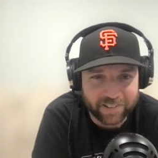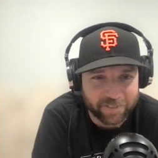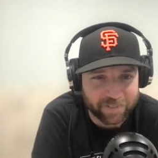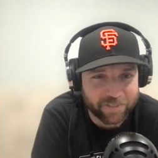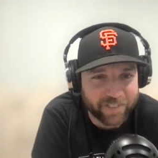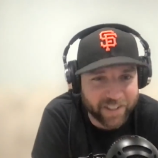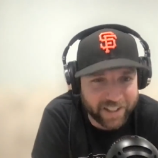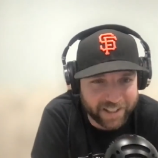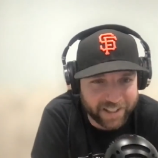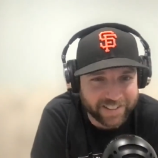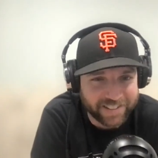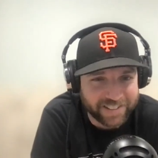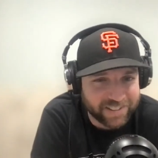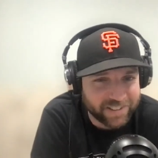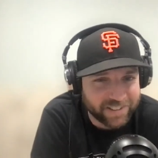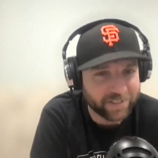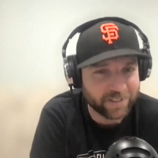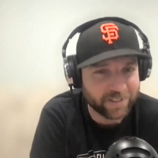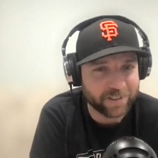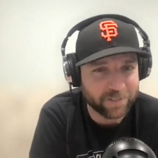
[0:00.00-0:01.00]
of fucking
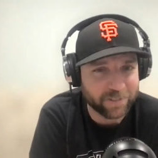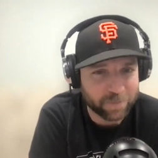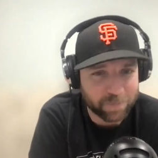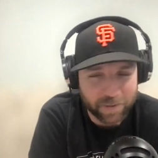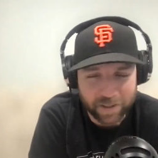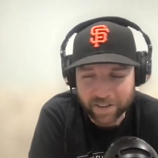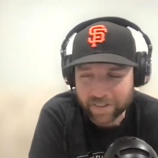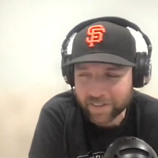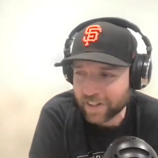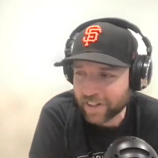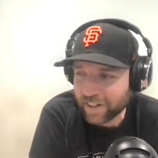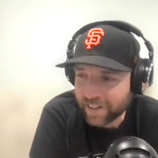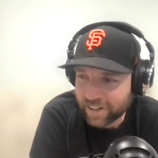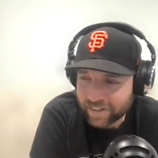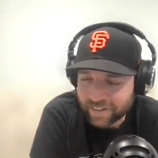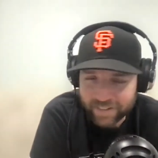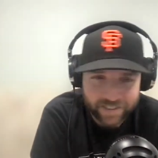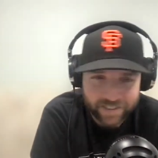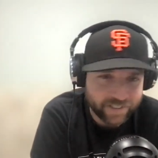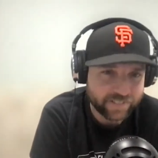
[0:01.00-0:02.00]
Cheerios, bro.
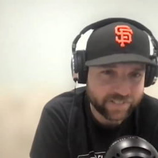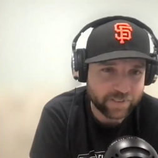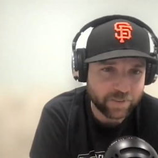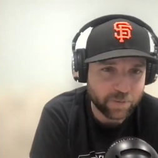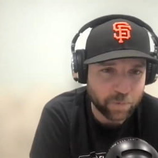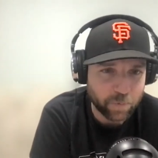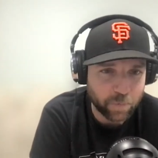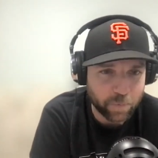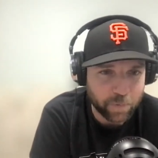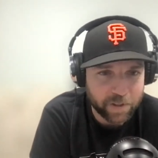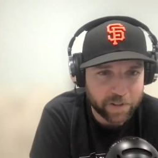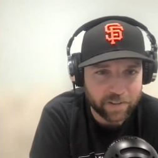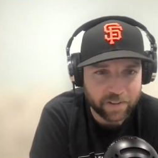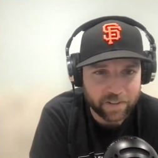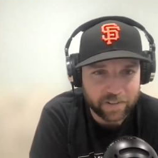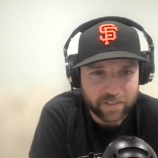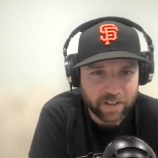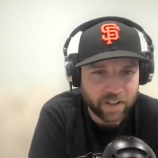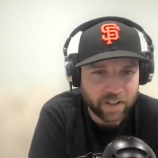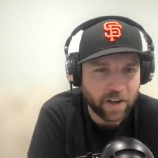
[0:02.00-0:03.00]
Like this is a little weird.
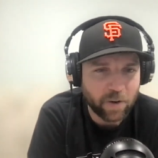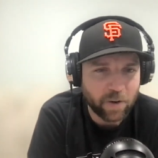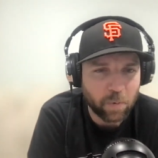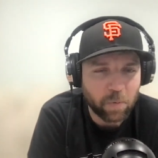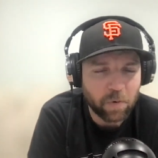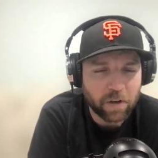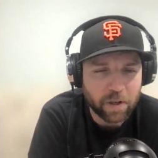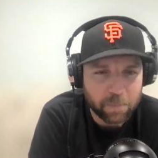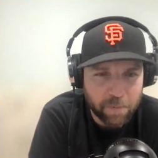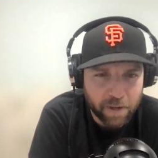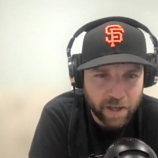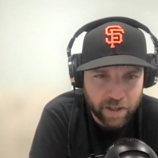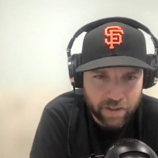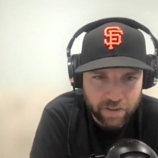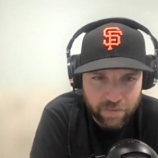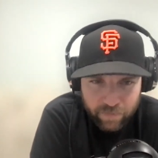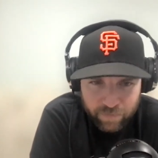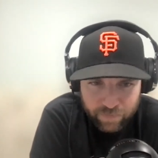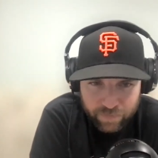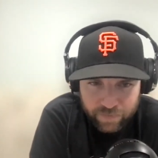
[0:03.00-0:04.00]
He's like, I don't worry about
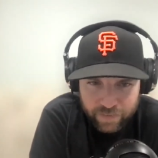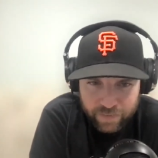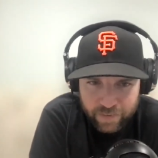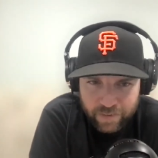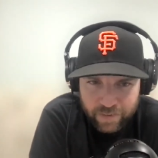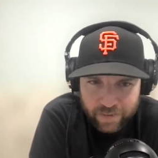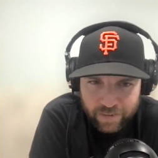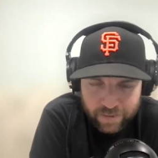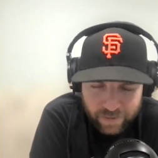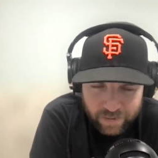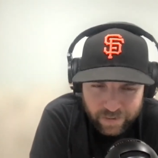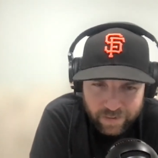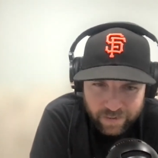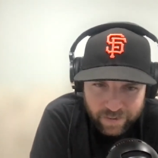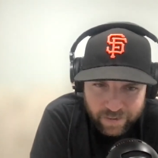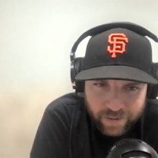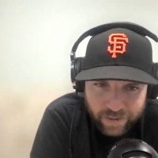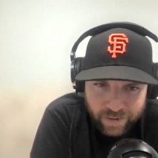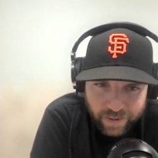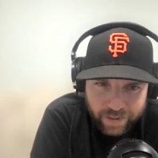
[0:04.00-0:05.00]
it.
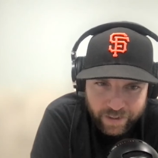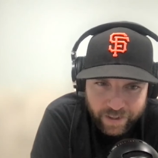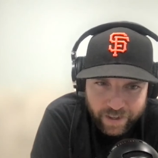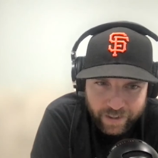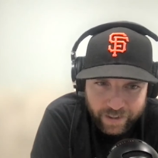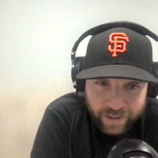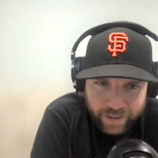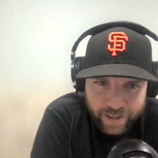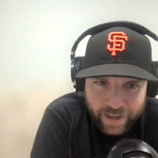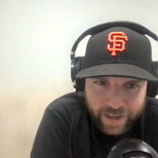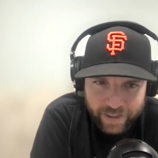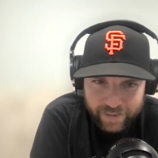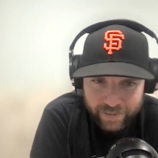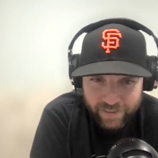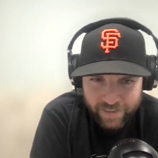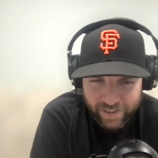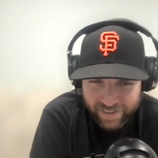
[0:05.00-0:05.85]
I got a guy.